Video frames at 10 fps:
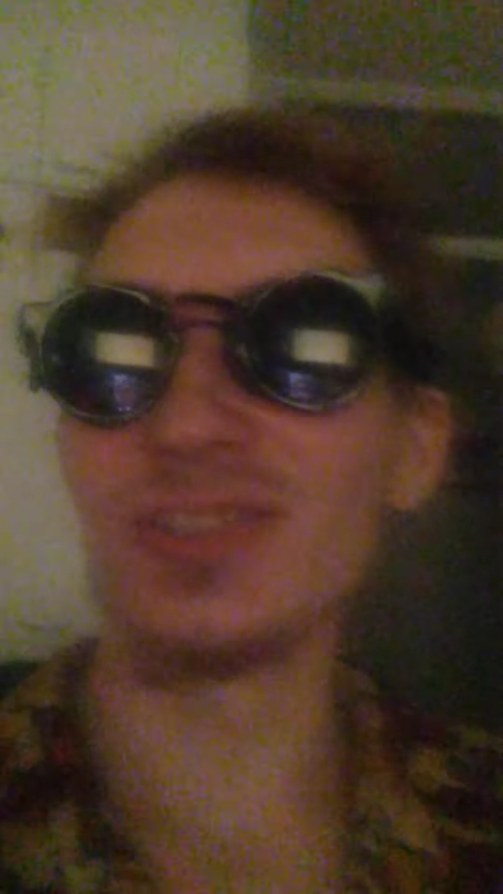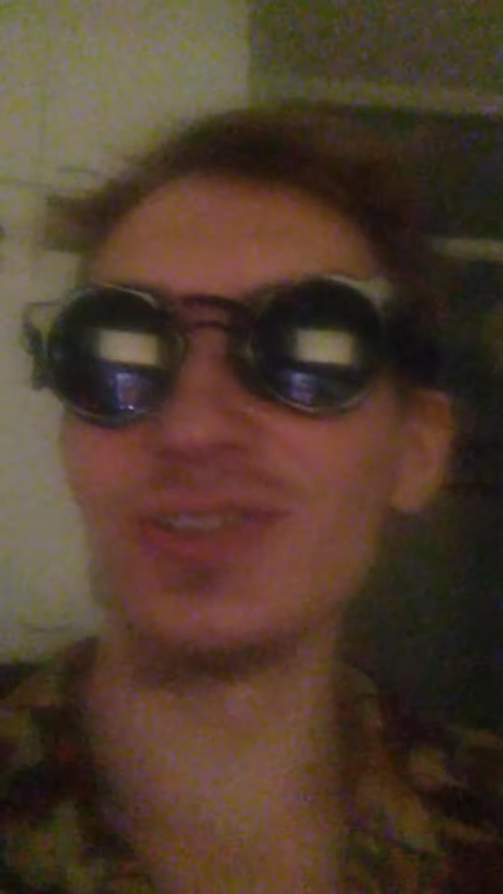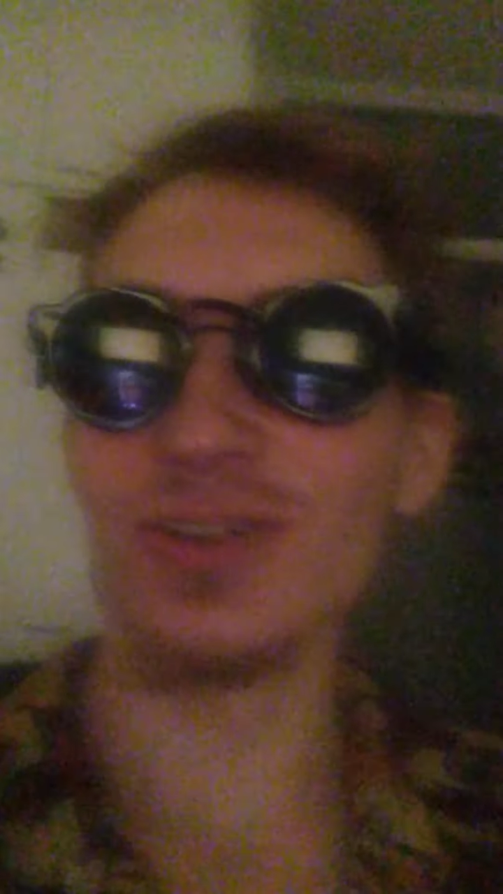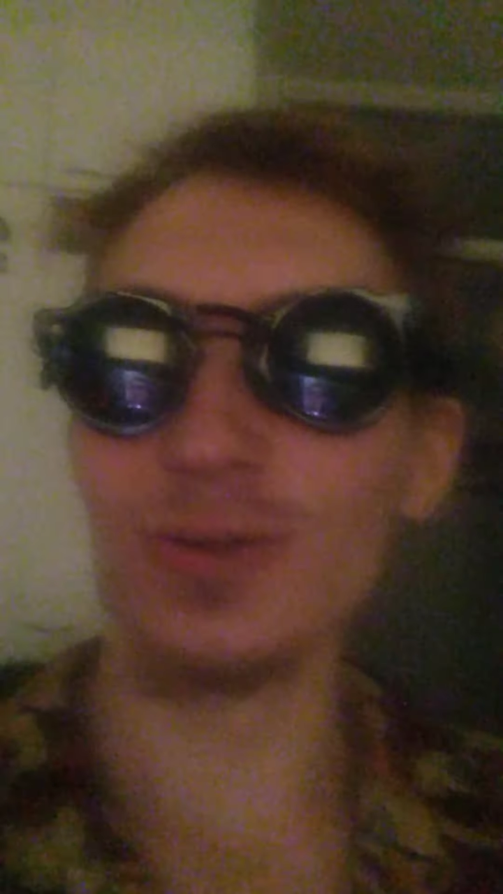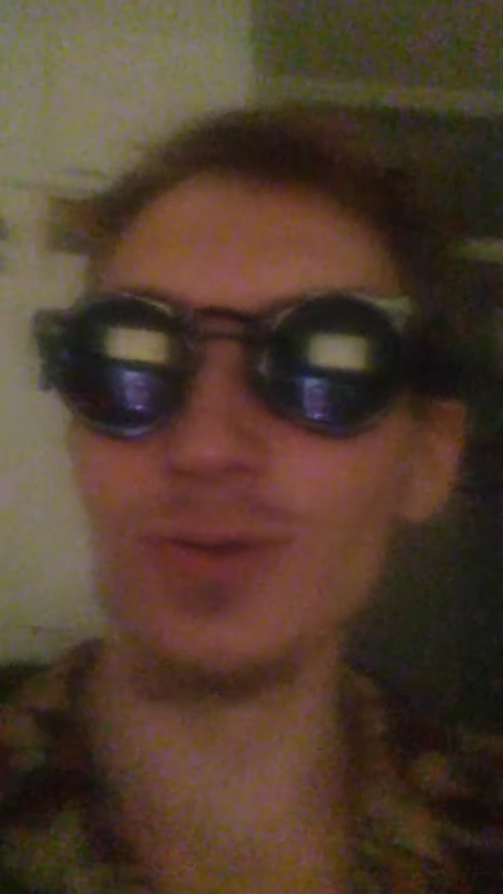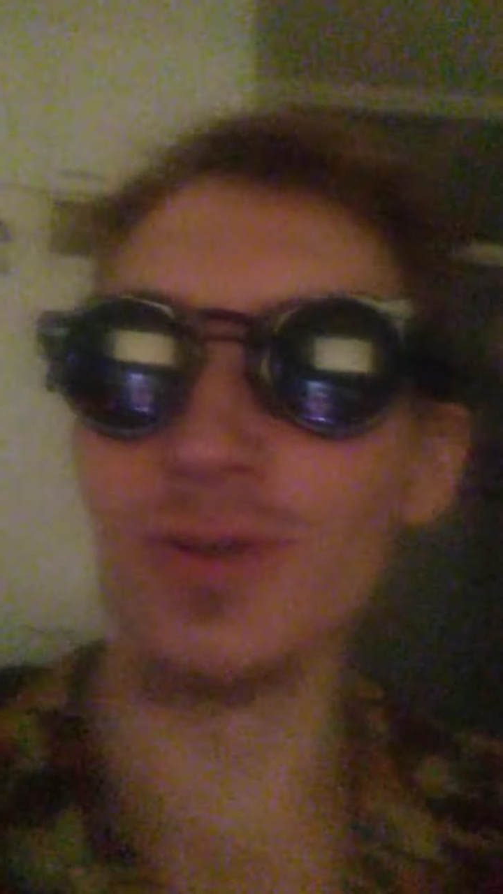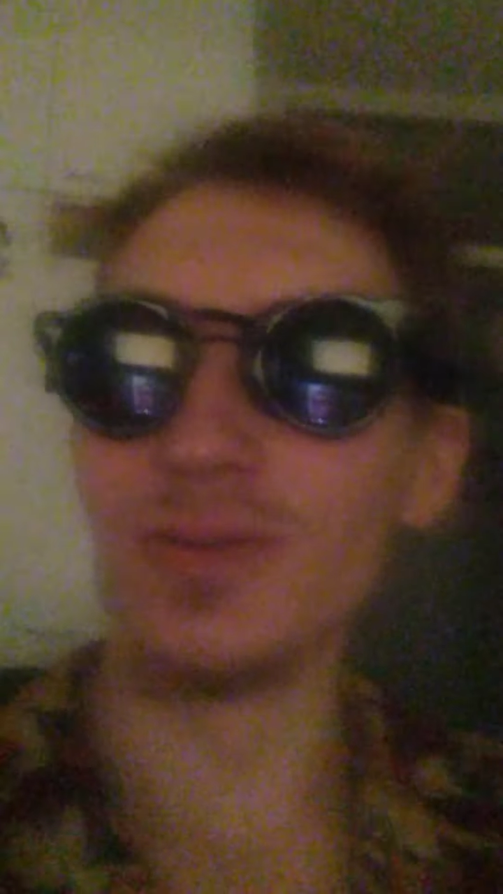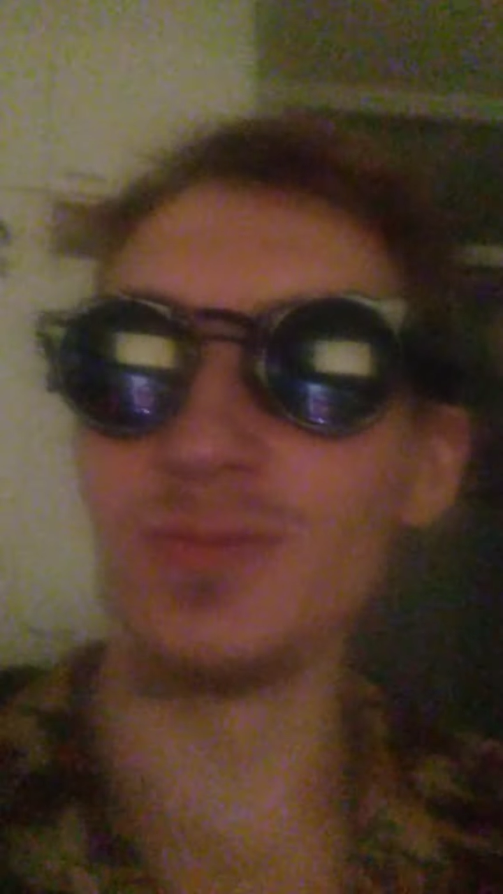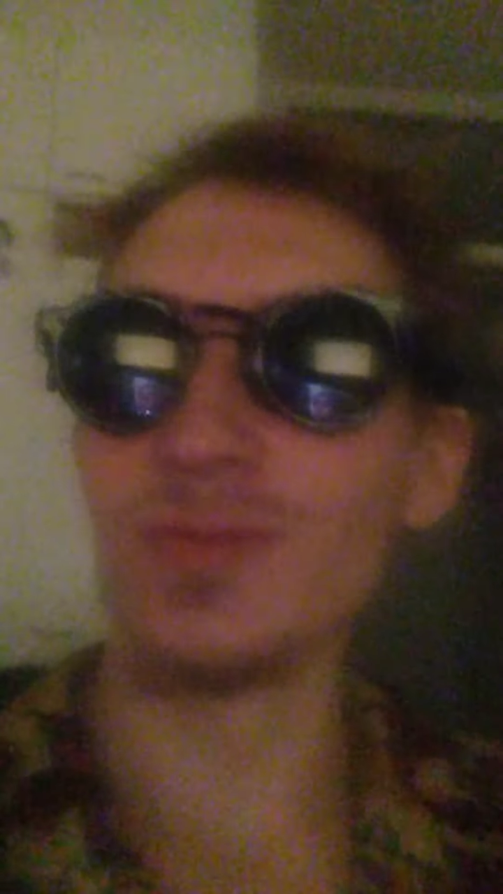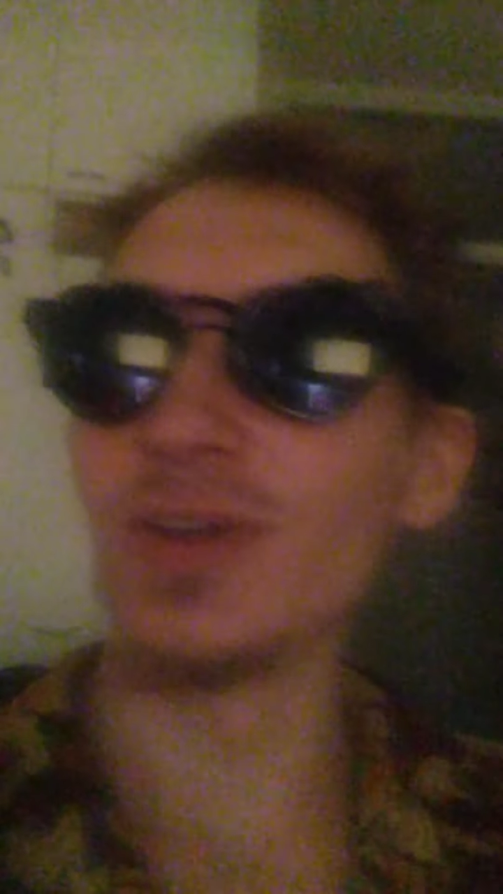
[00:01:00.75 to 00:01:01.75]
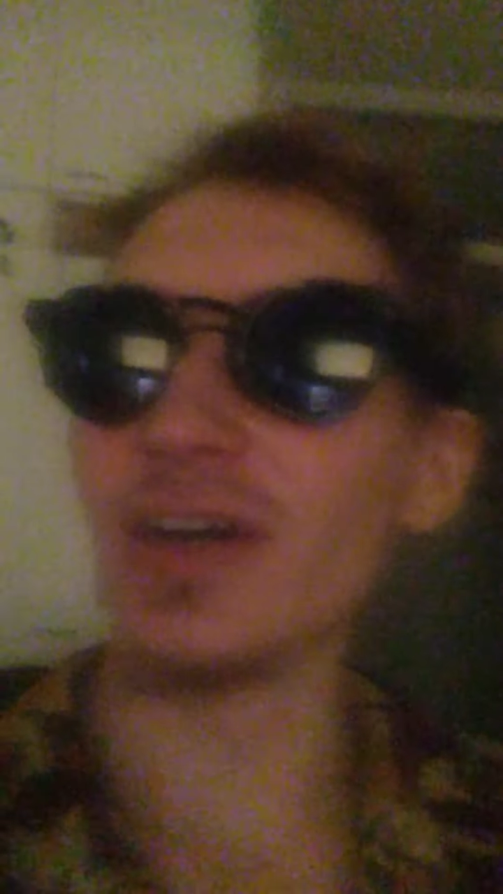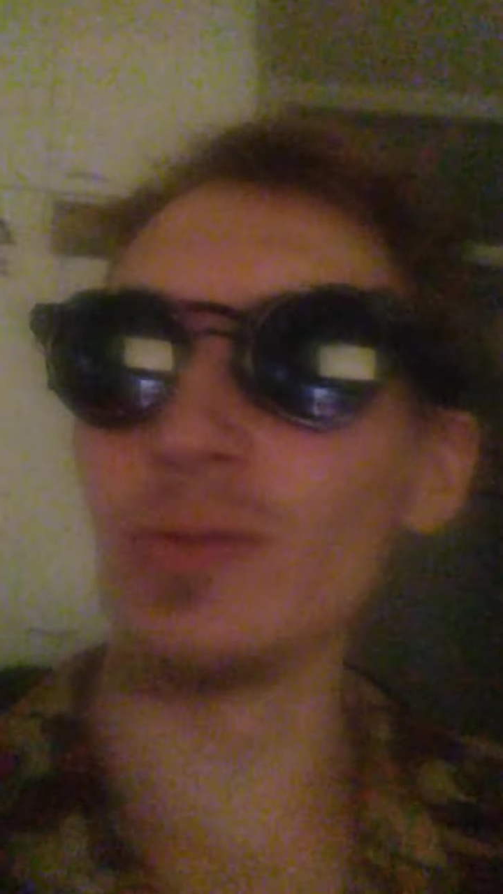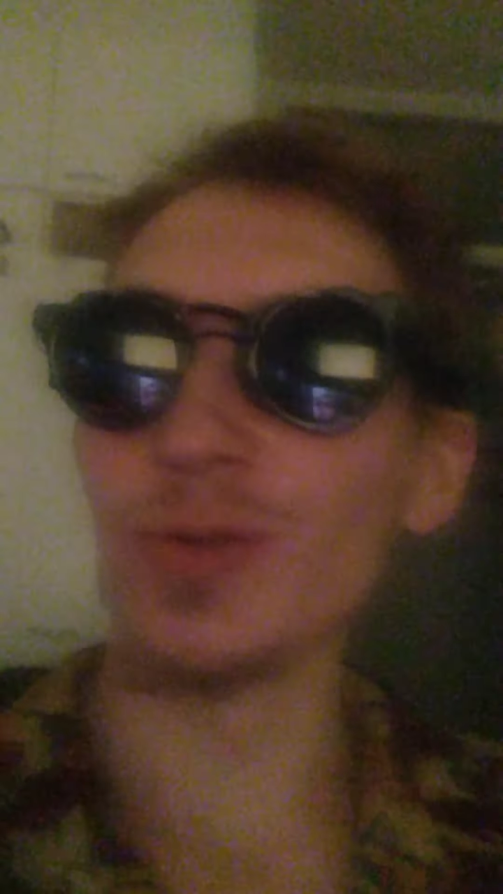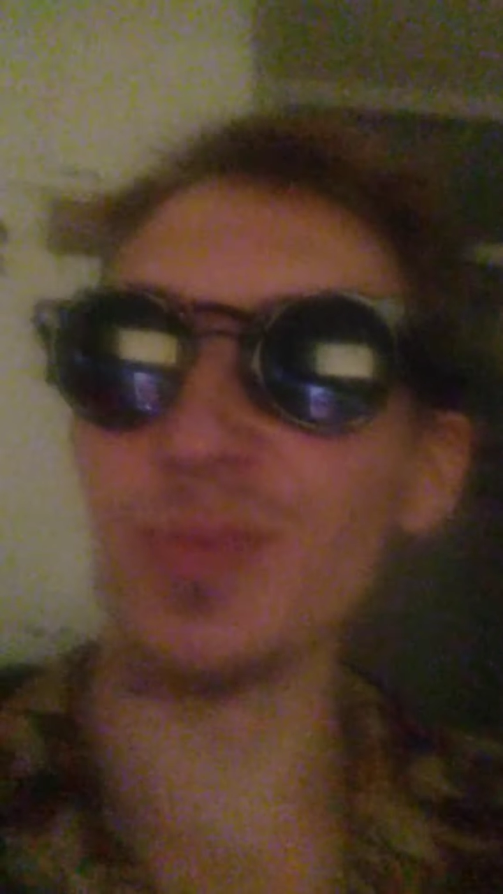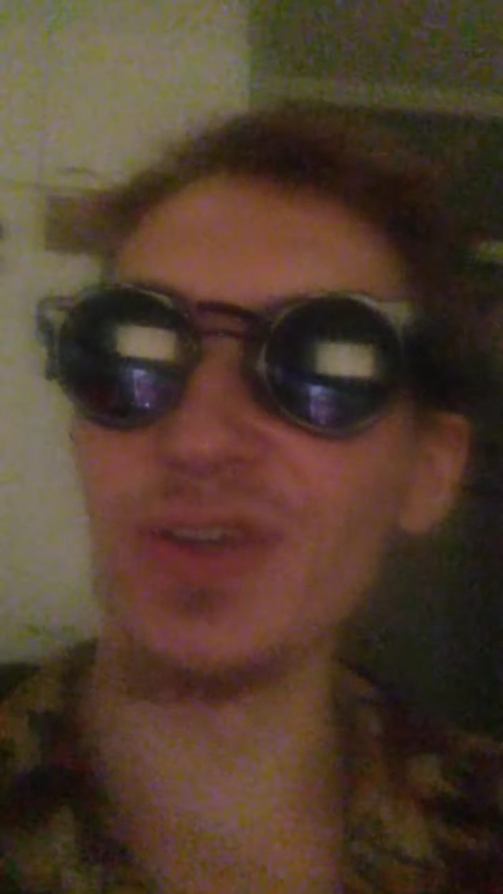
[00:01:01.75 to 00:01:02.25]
So uh, I would